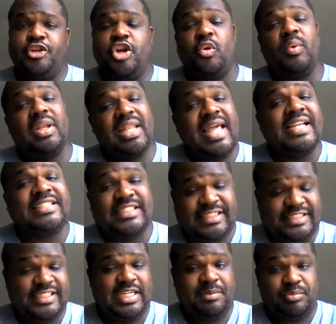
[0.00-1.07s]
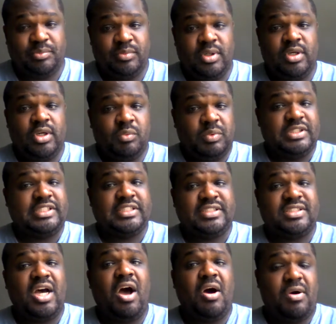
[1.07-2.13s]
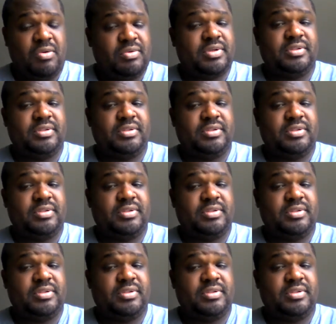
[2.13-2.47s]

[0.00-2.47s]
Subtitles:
your relationship with this dog.